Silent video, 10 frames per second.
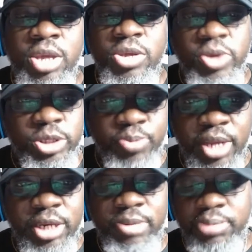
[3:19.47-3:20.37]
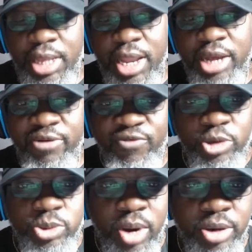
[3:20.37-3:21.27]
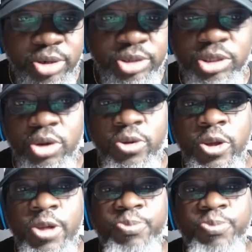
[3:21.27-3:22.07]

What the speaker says: you expected to play like a first rounder. So